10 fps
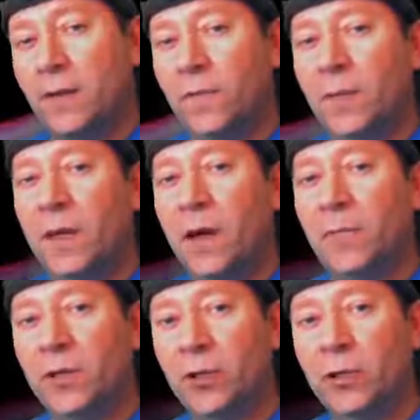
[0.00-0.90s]
of
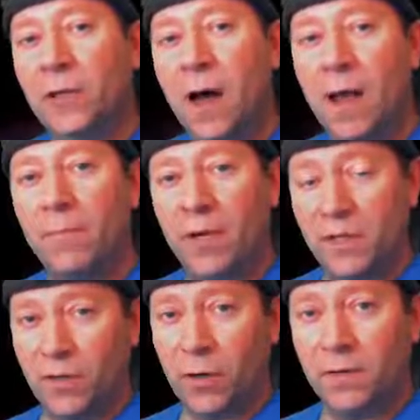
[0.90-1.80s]
become a good guy, but he
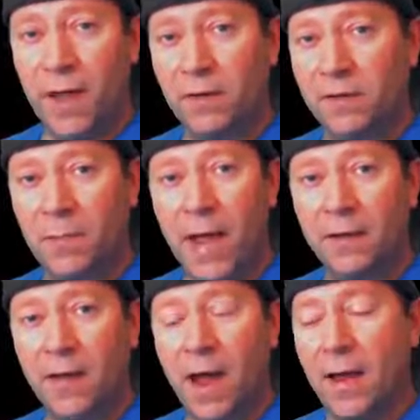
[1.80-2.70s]
starts out as a
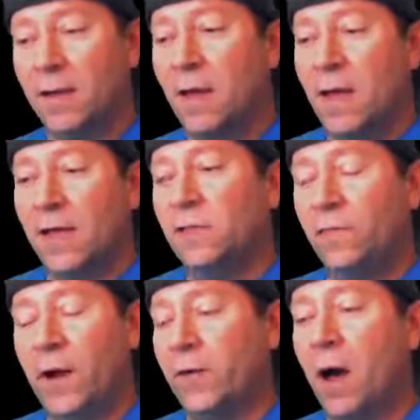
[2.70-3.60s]
bad guy, and it's
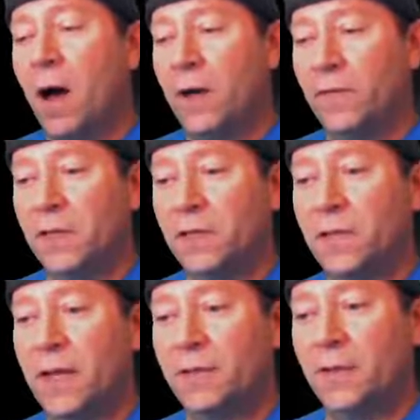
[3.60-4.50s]
very obvious
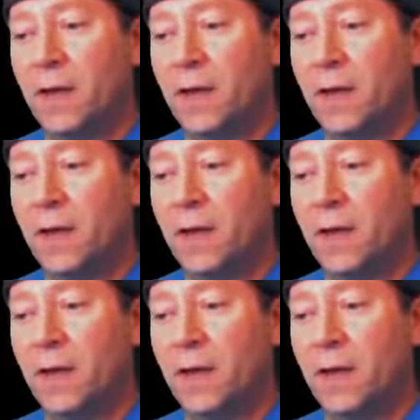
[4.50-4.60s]
that